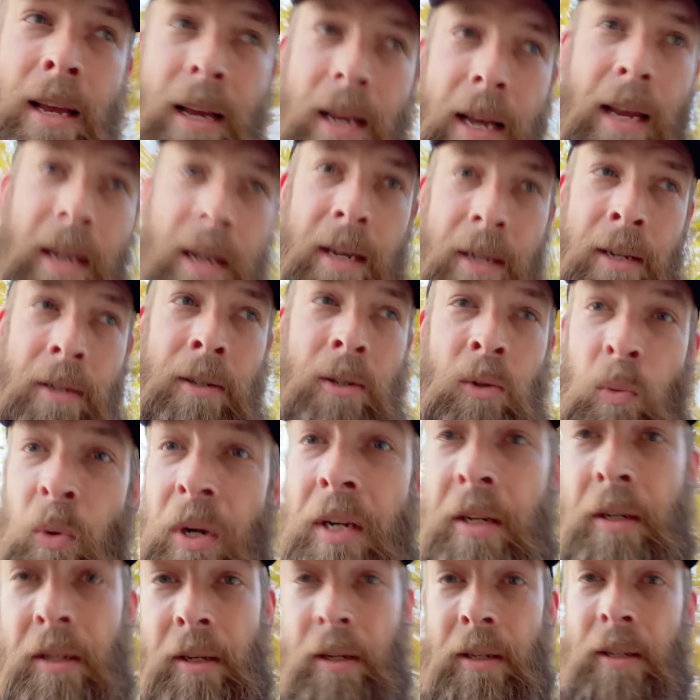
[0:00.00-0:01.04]
And
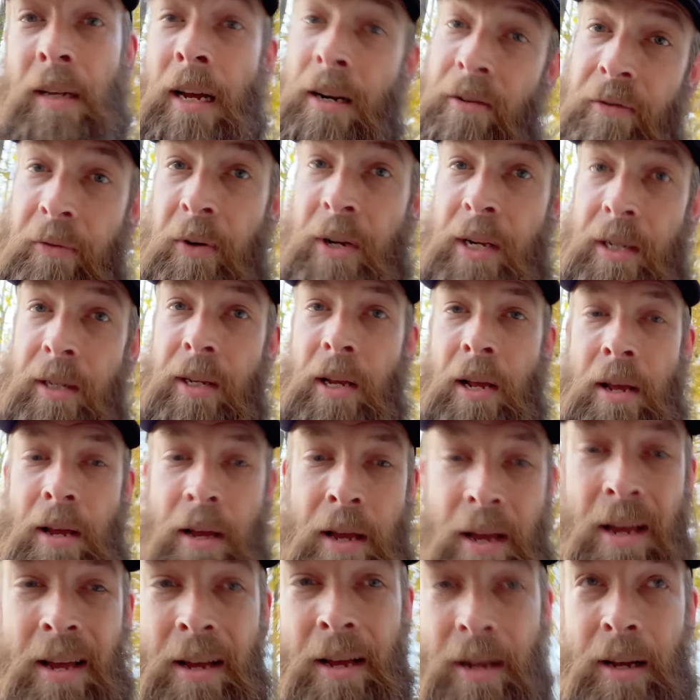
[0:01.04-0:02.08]
wind is not a friend
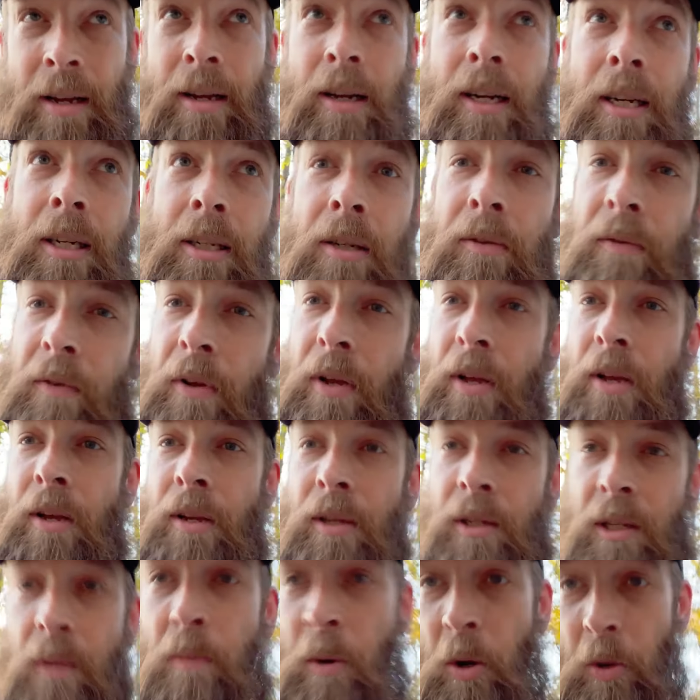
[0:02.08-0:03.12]
of
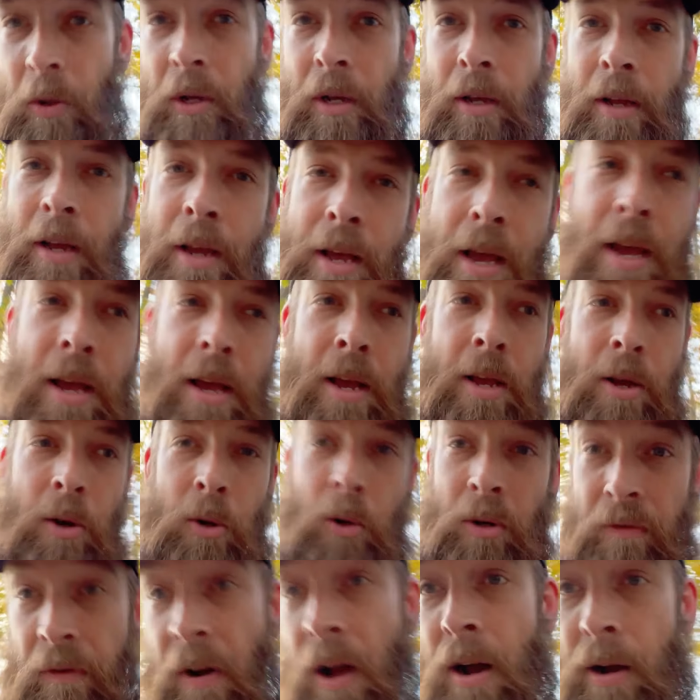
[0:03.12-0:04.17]
smoke or
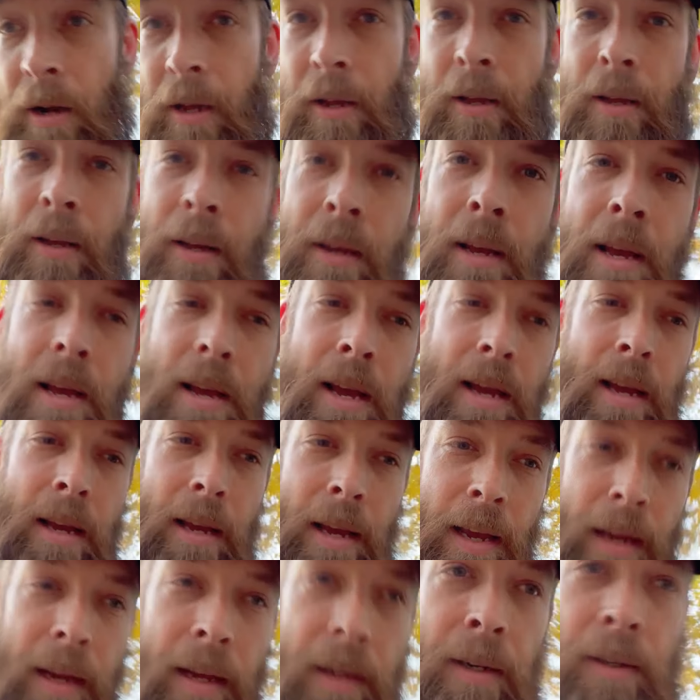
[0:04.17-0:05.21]
fog.
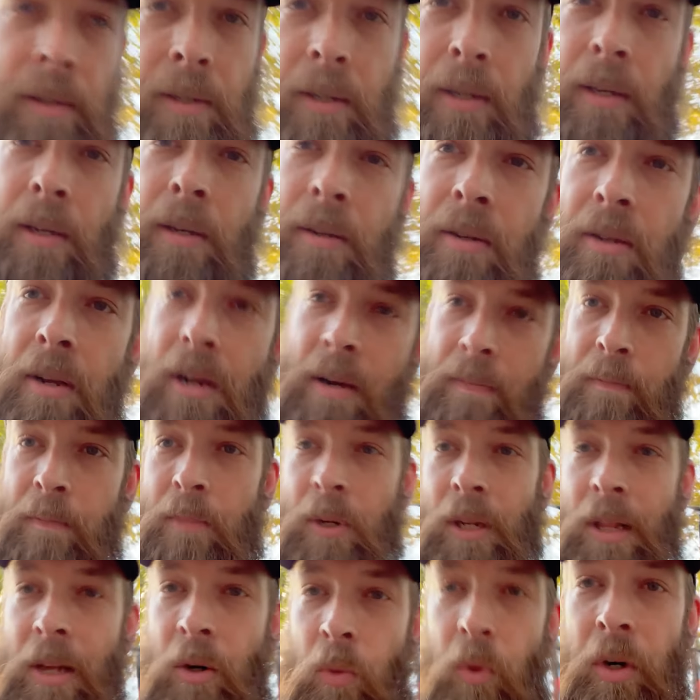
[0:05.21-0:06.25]
And, you know, I put a
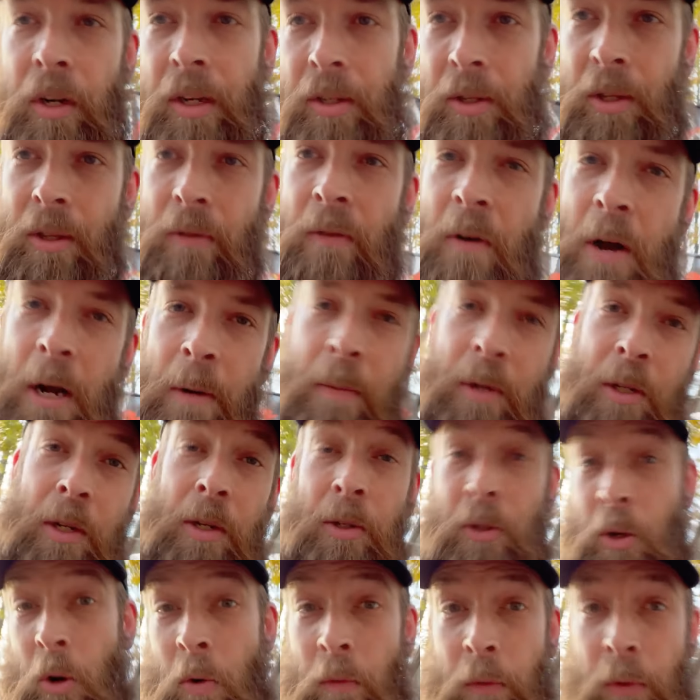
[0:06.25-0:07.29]
lot of work into the fog machine,
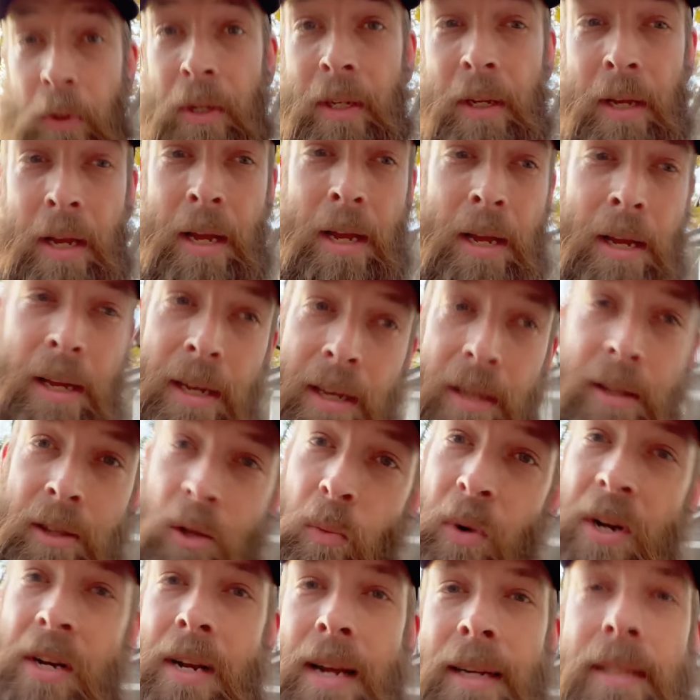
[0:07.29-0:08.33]
so hopefully the
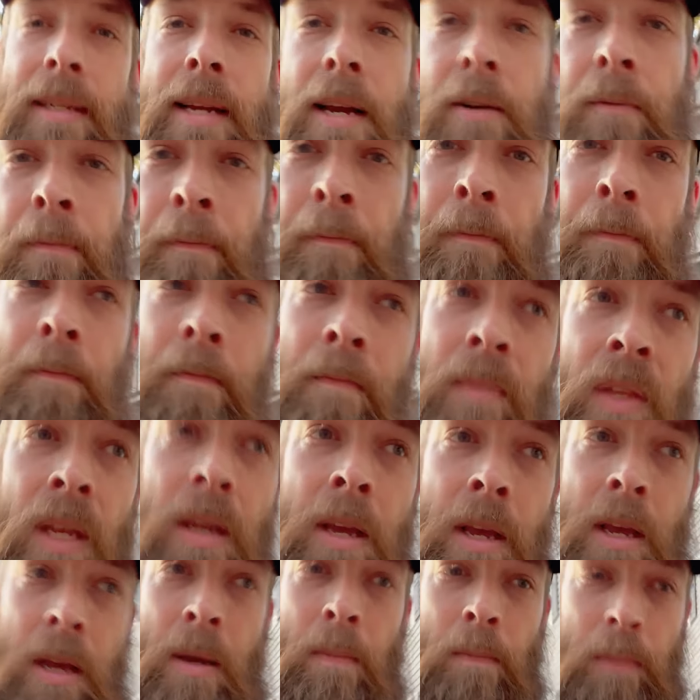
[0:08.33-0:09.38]
wind dies down.
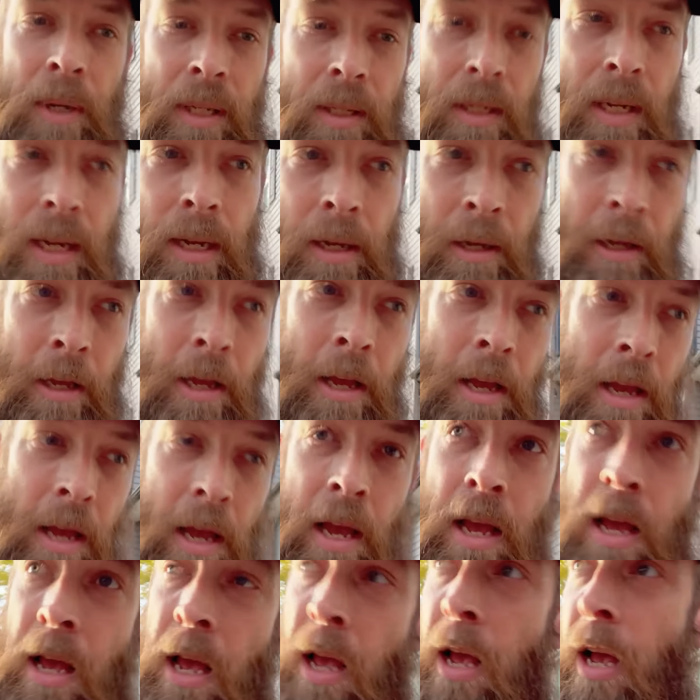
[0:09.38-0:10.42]
But uh,
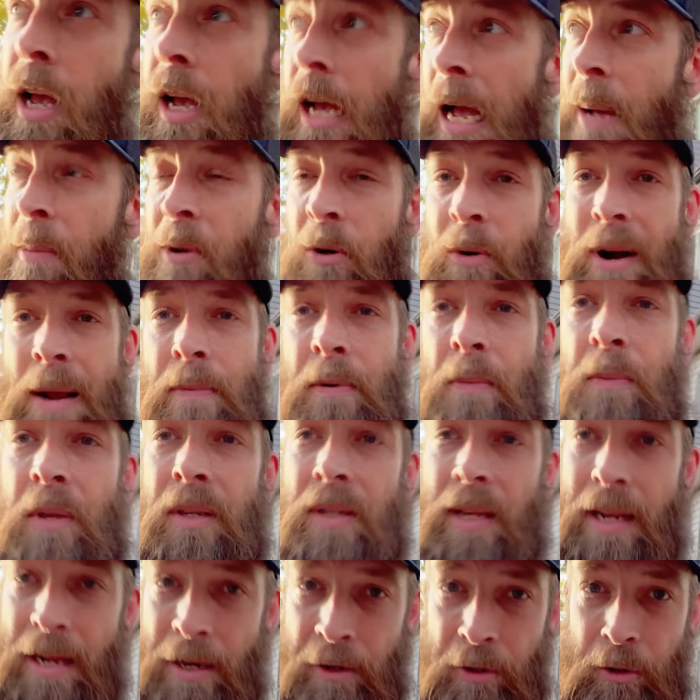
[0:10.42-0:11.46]
I'm gonna wrap up this
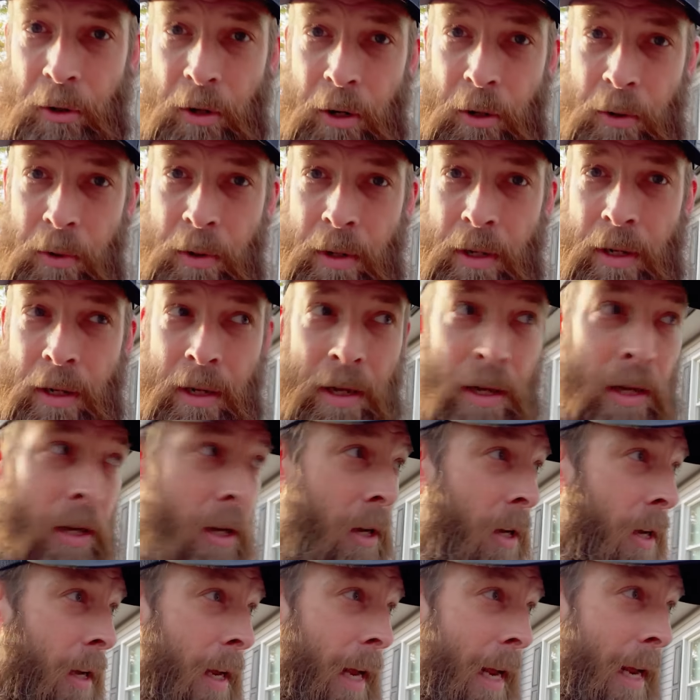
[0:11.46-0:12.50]
intro
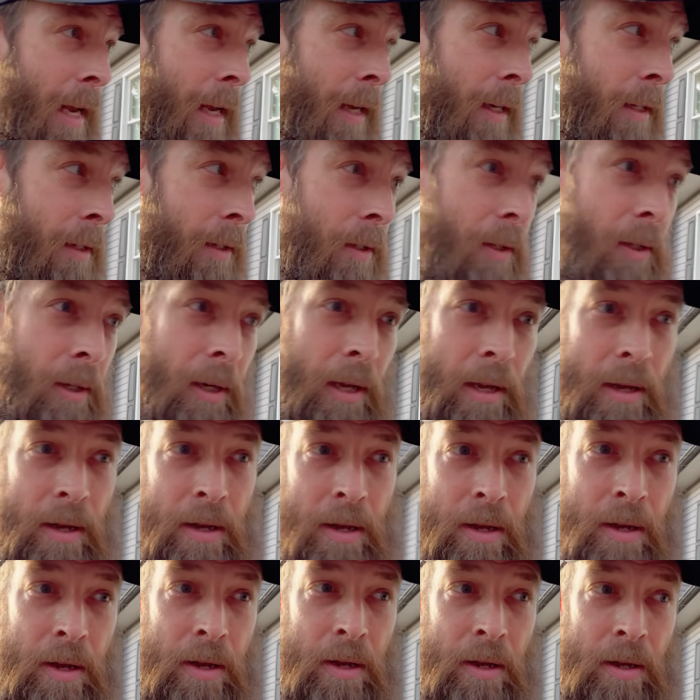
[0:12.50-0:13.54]
and
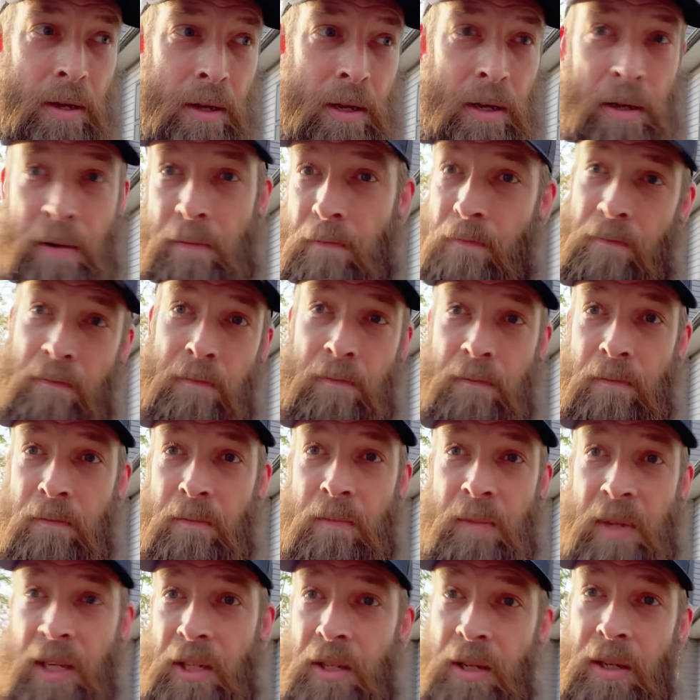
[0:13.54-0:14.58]

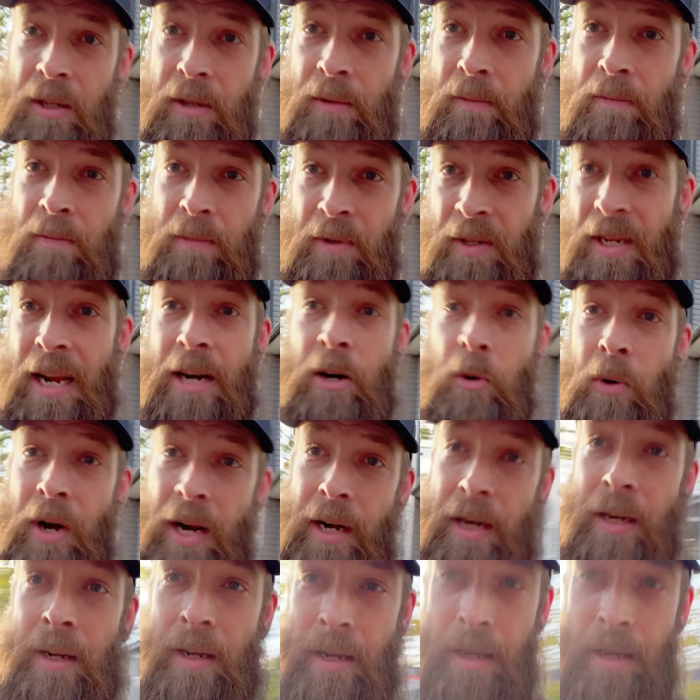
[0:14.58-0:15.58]
get to decorating